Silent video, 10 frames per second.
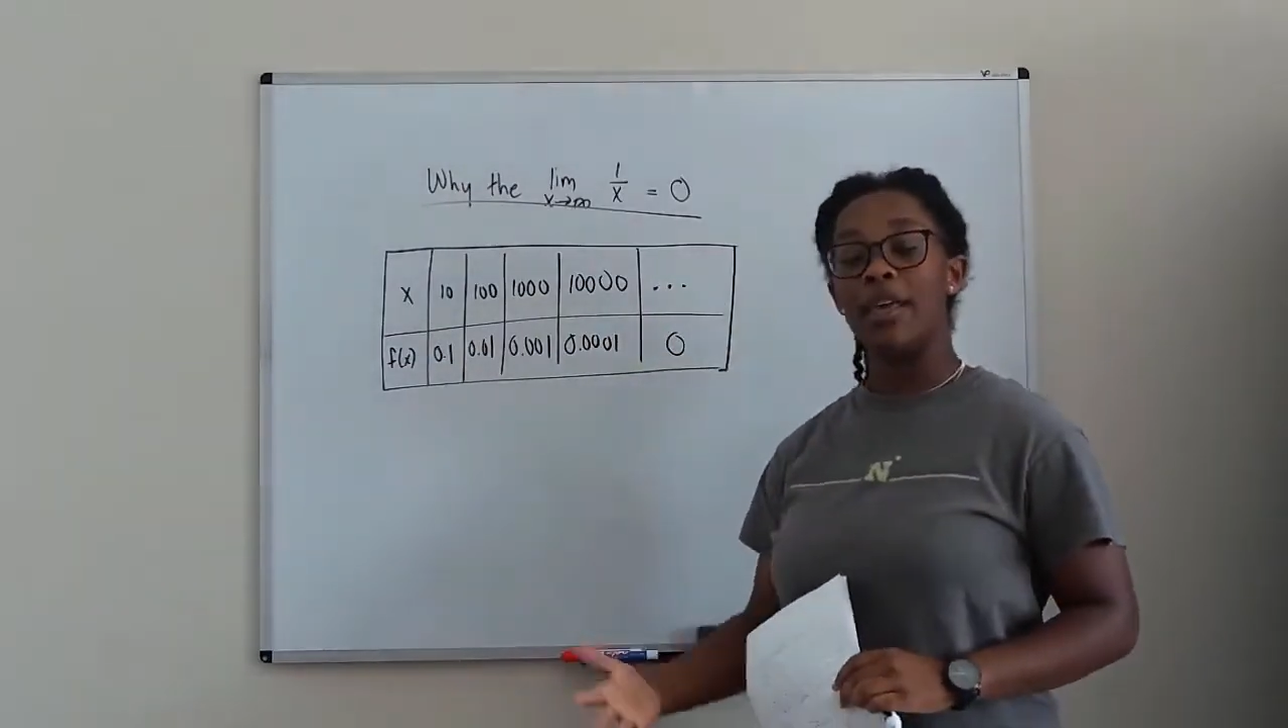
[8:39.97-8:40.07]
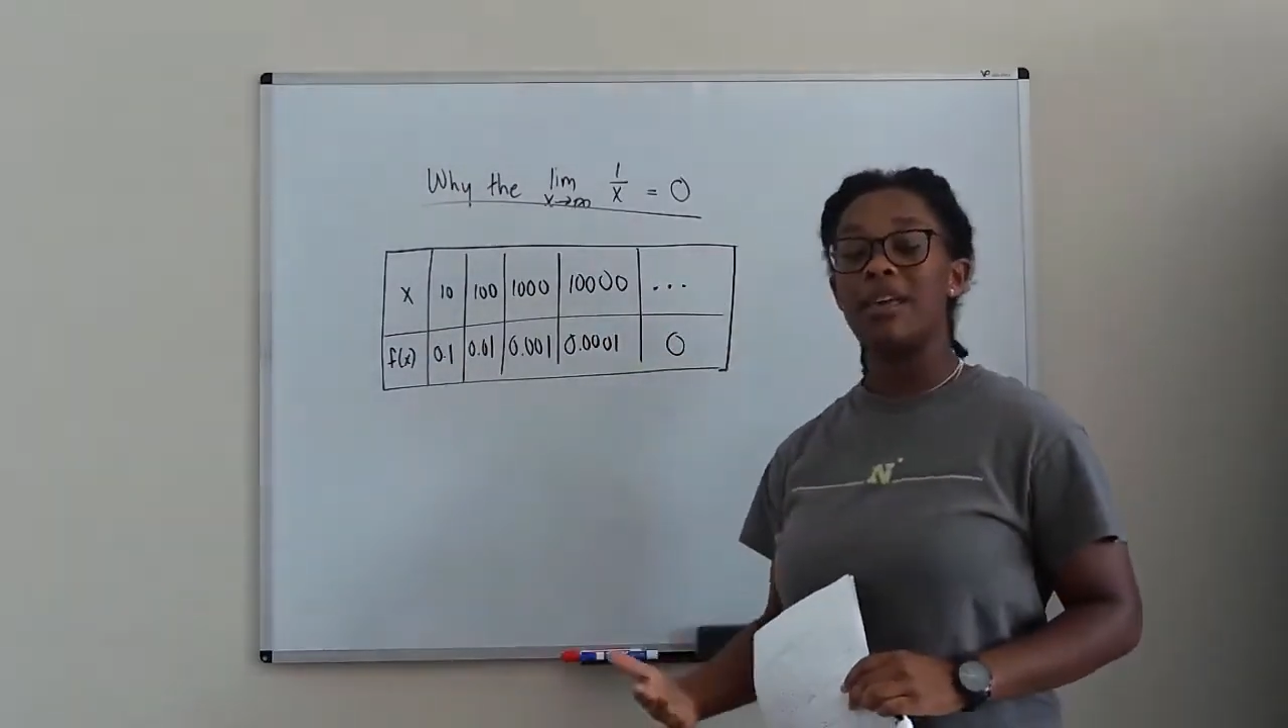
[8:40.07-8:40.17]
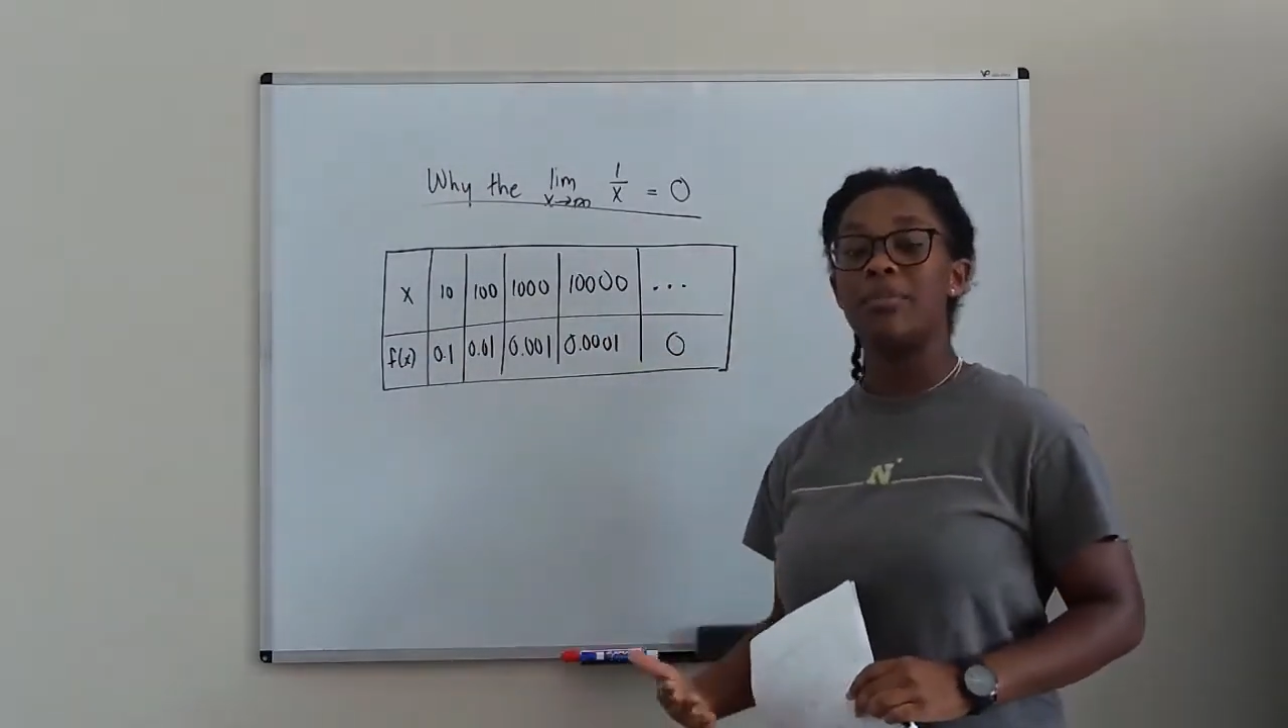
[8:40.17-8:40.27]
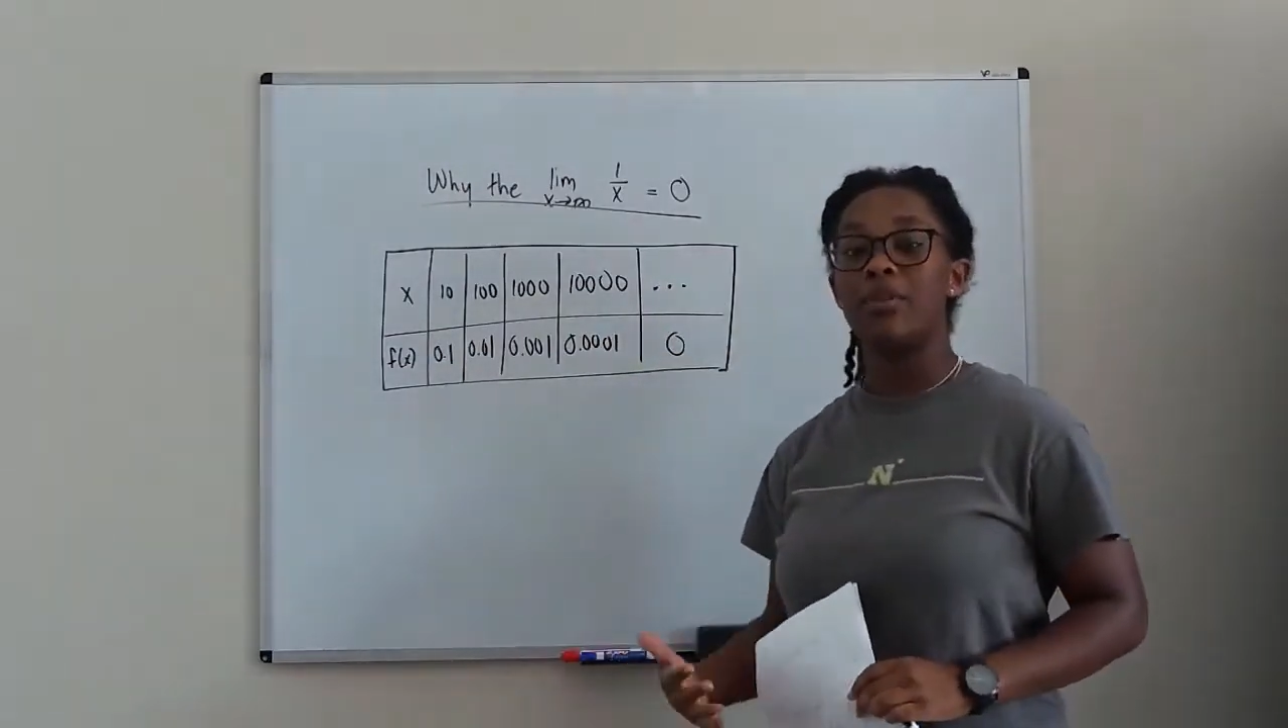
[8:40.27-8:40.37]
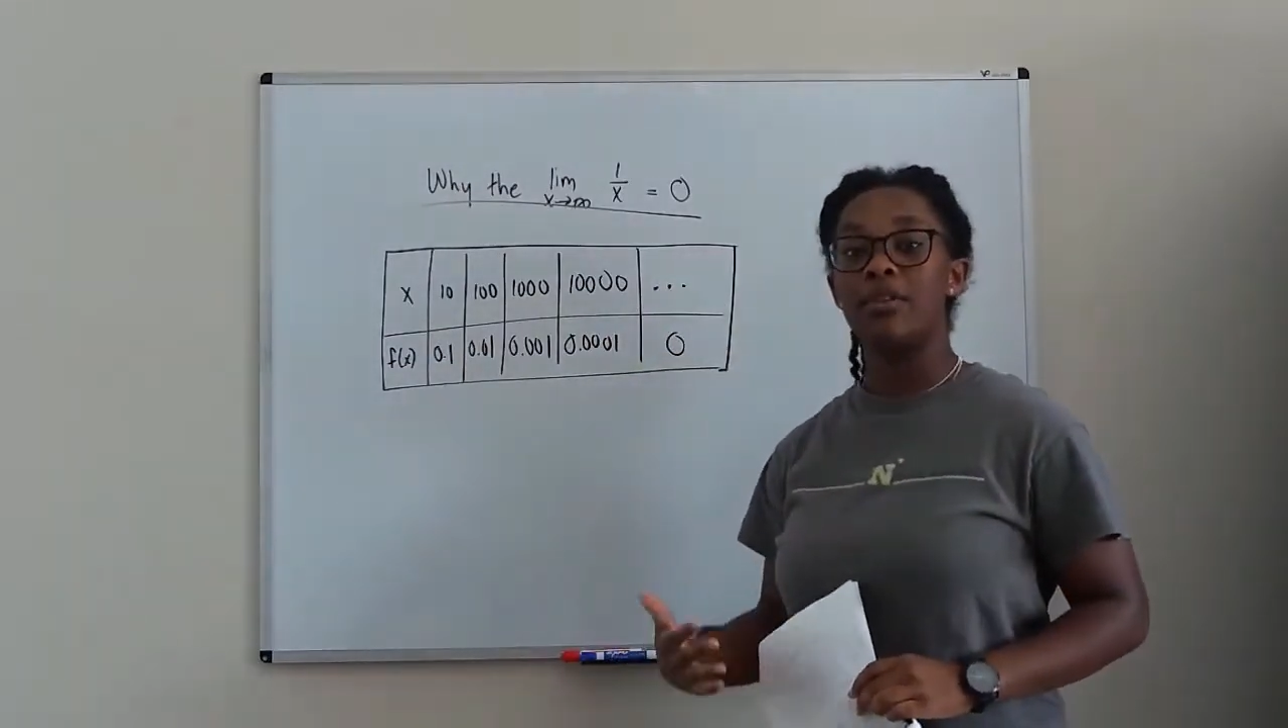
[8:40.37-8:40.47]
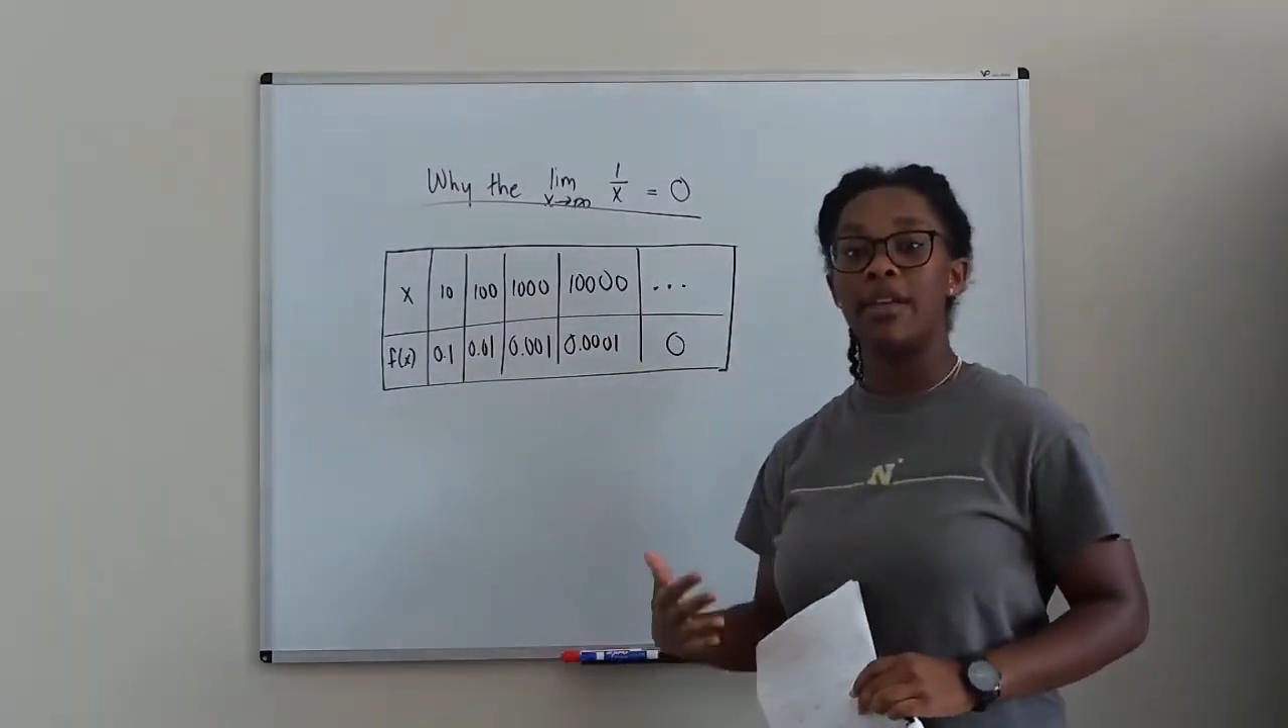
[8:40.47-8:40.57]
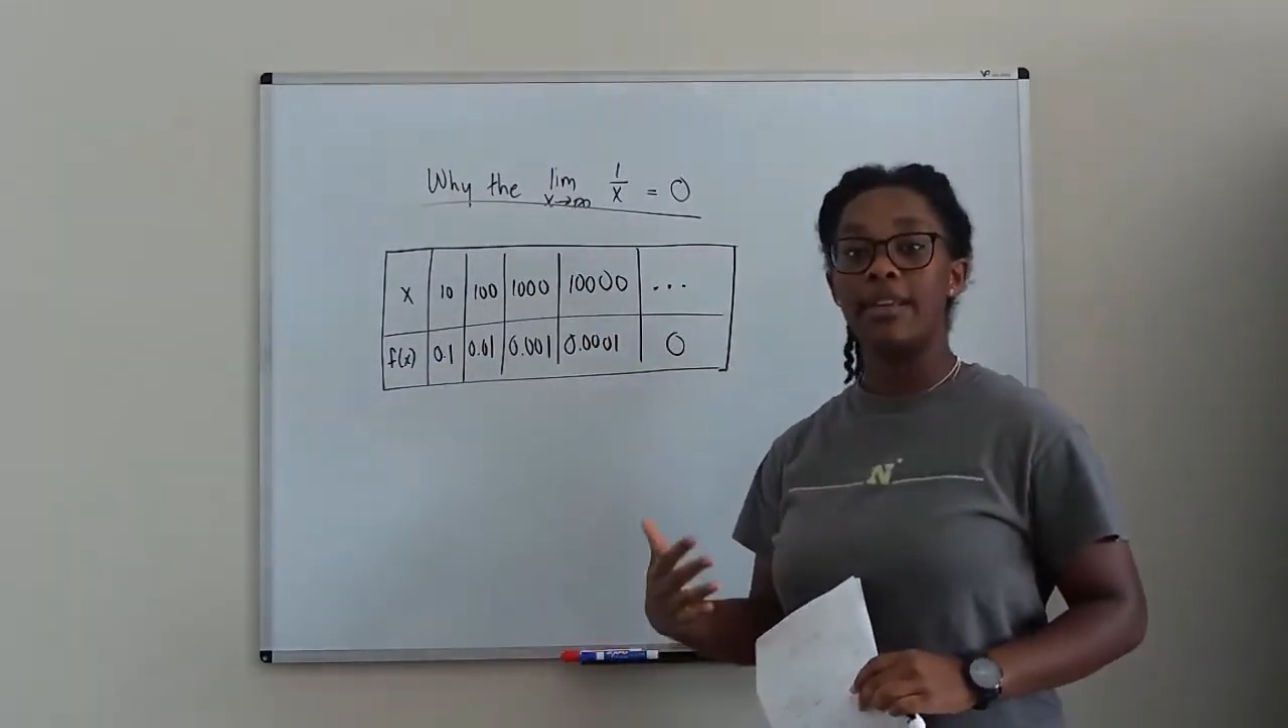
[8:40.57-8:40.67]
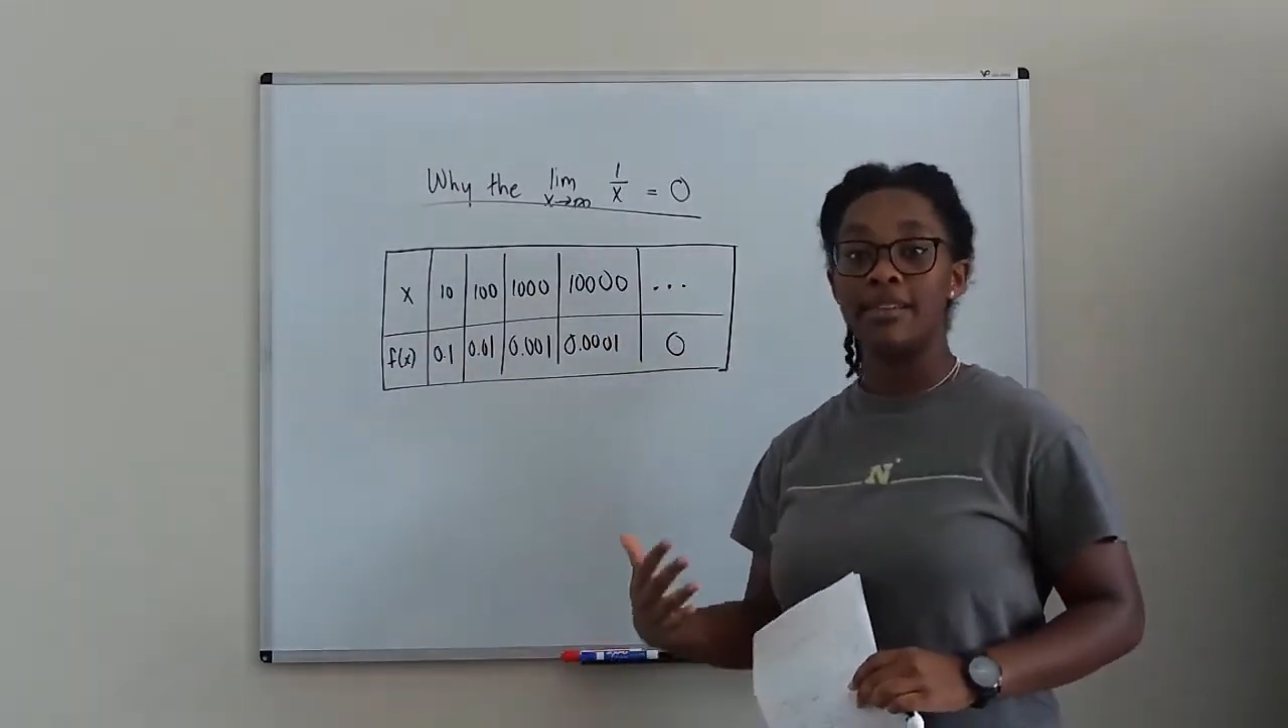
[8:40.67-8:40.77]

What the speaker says: being able to